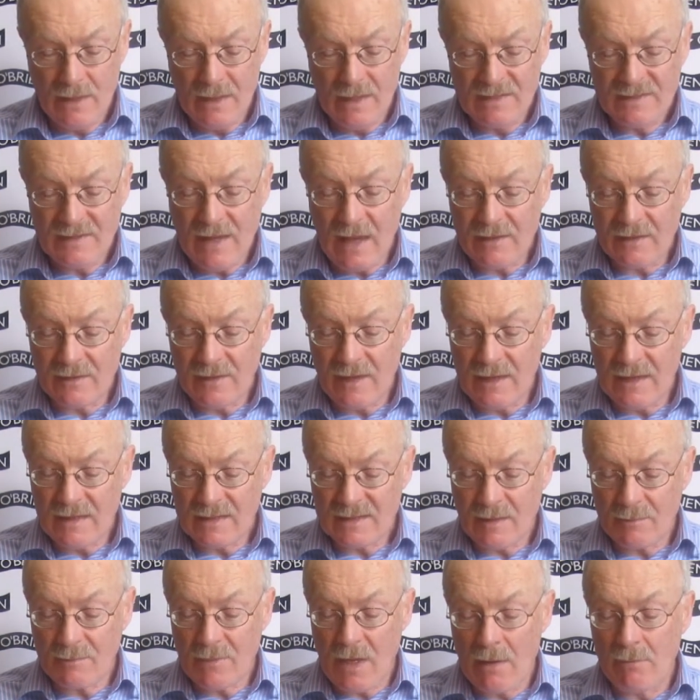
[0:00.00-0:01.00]
Saturday,
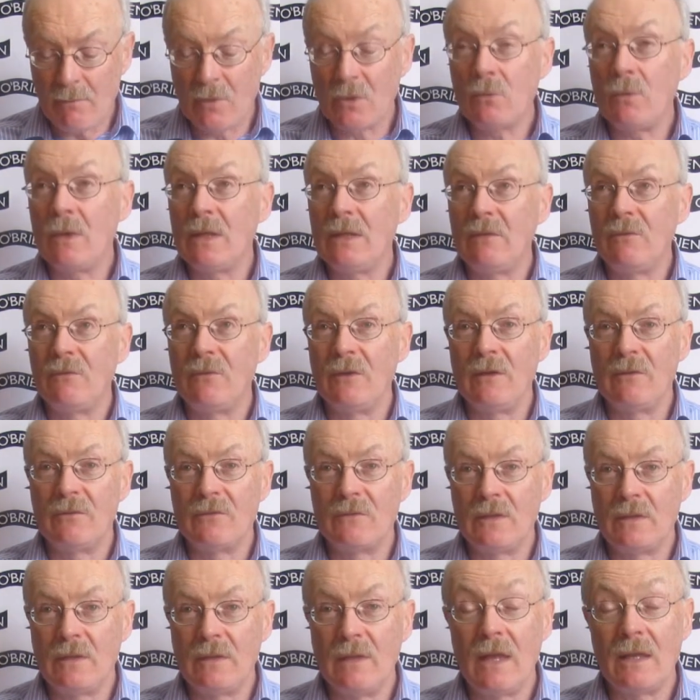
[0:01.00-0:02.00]
September
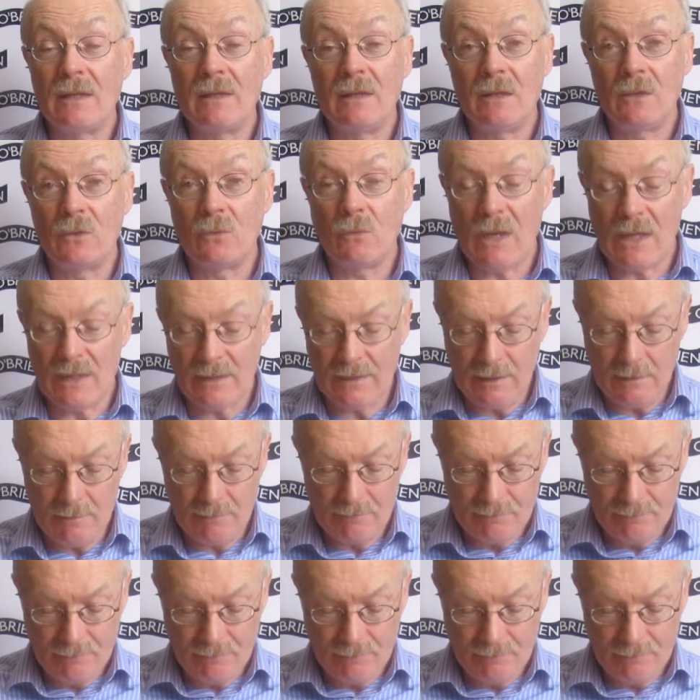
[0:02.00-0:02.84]
25th, 1920.